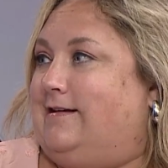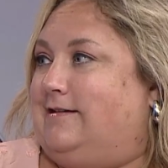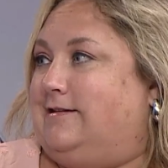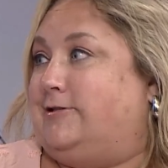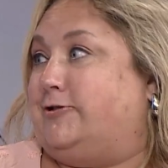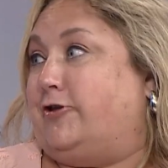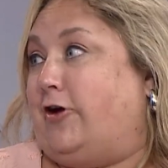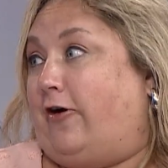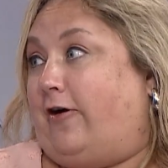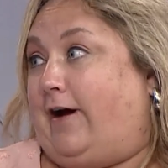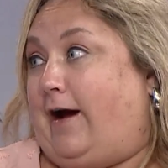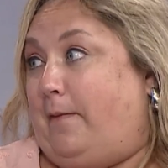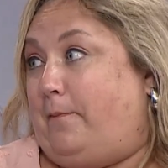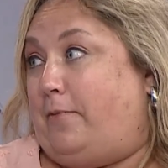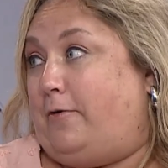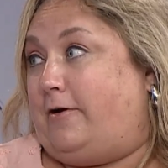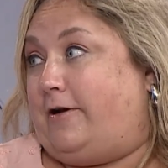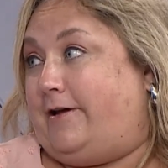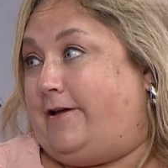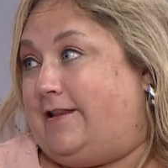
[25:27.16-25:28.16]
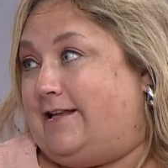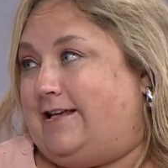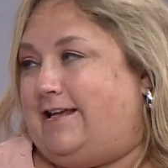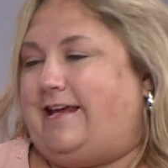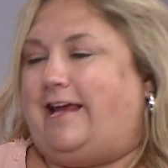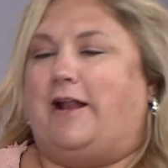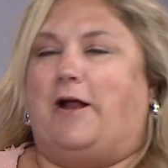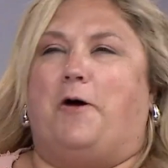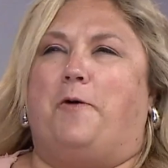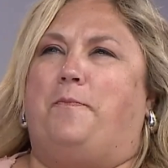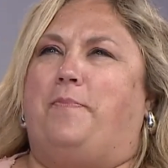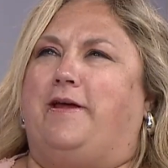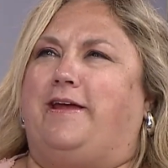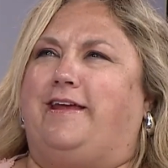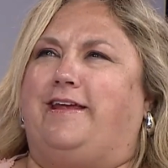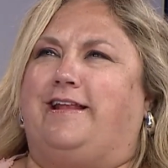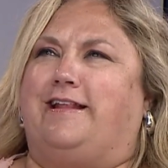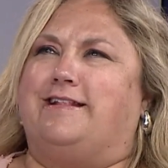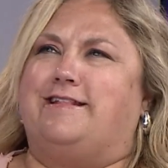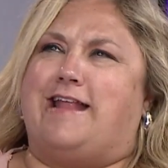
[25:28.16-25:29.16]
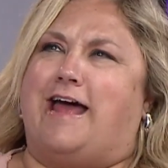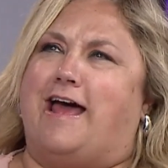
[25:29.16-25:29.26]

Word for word: sorry I'm putting you the, you know, yes. but